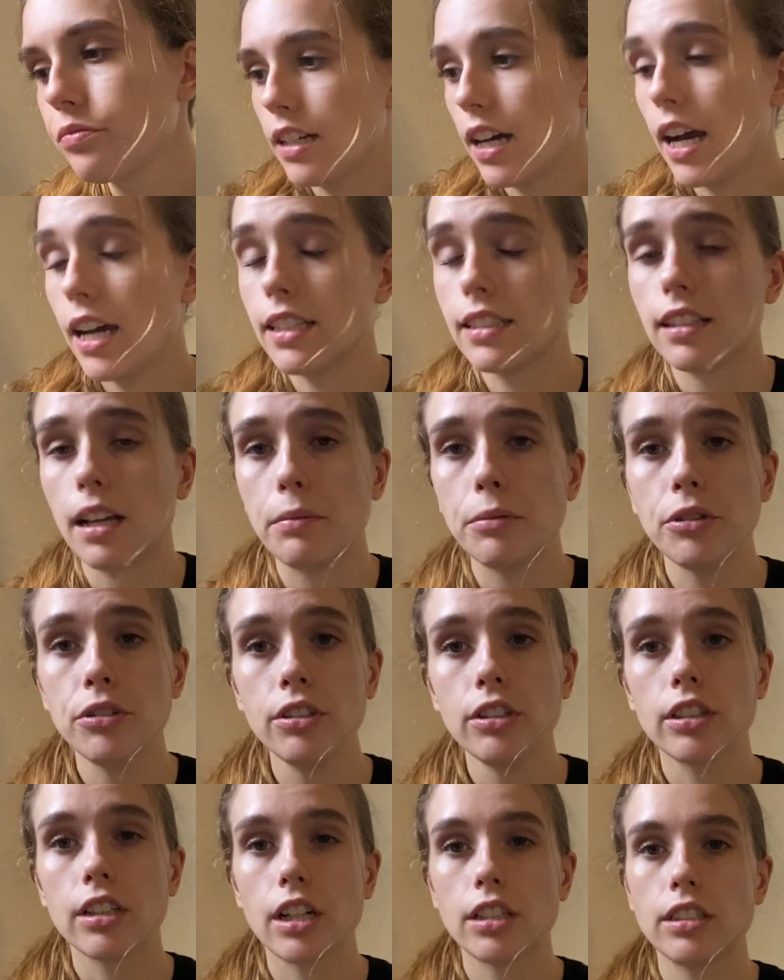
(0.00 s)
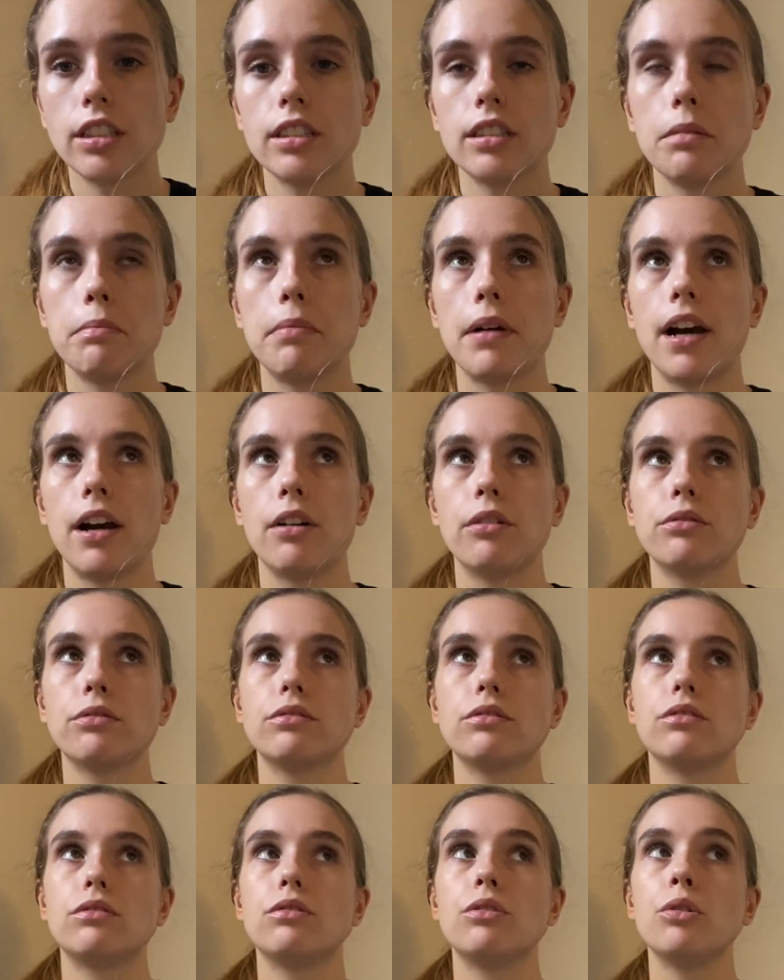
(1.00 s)
I stopped using crutches about
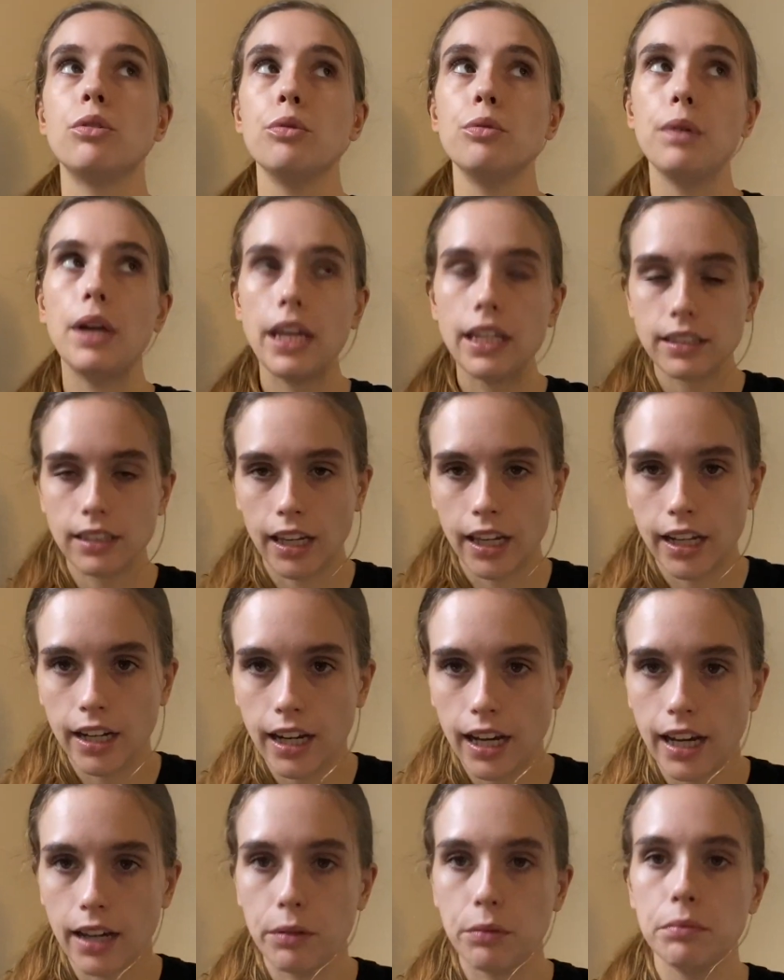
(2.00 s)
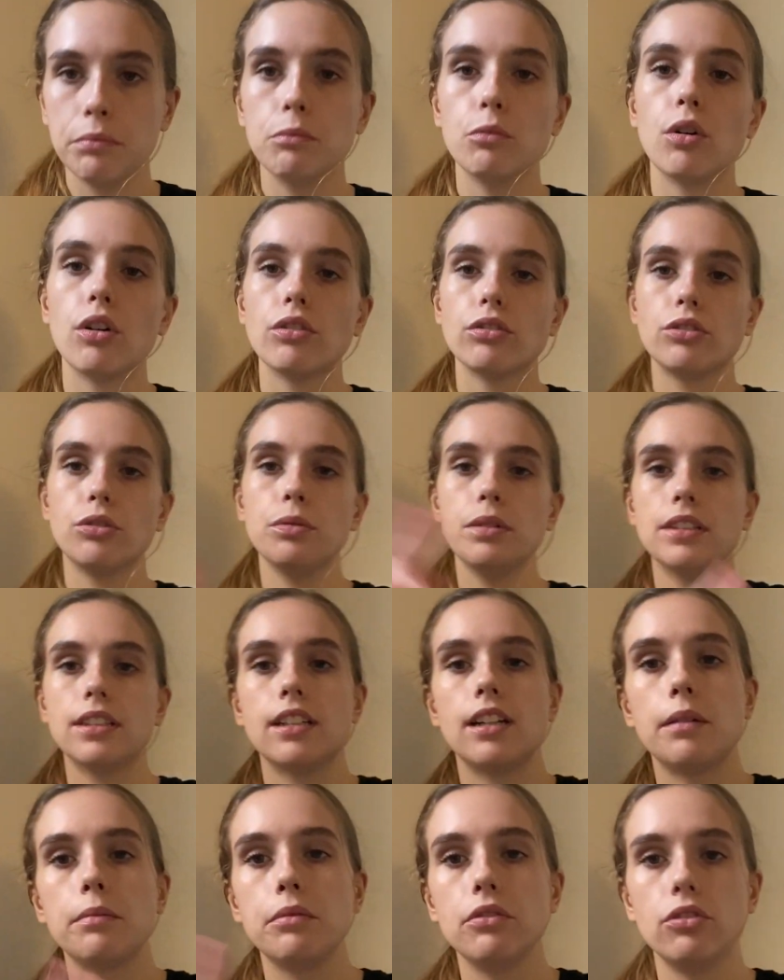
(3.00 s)
2 weeks in. 2 weeks in
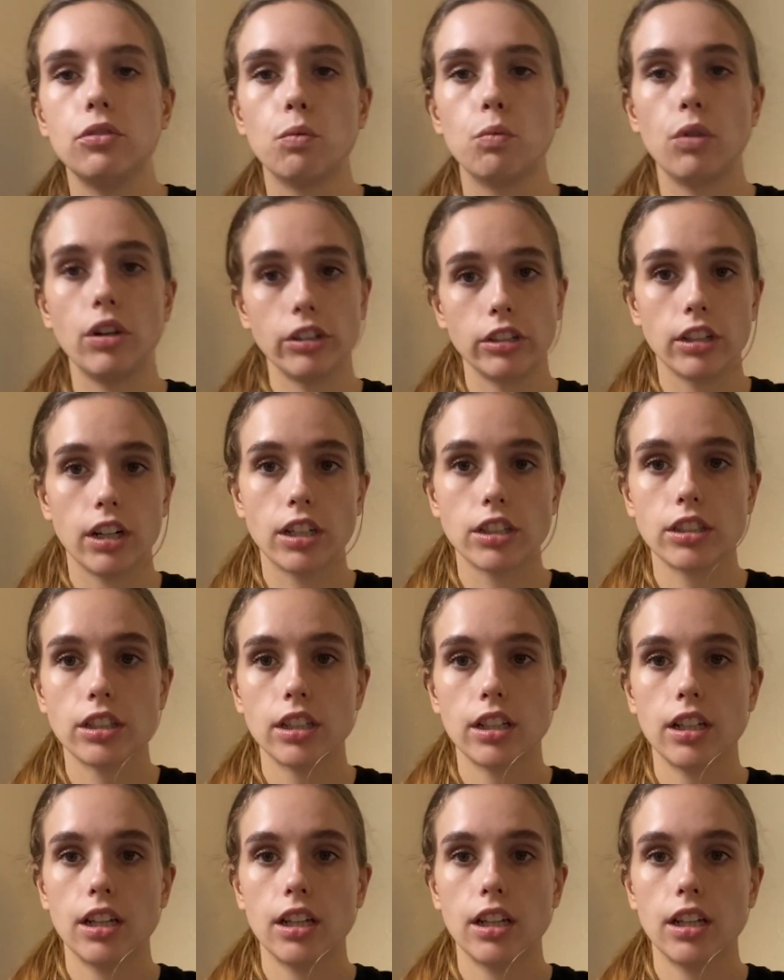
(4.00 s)
I moved to 1 crutch.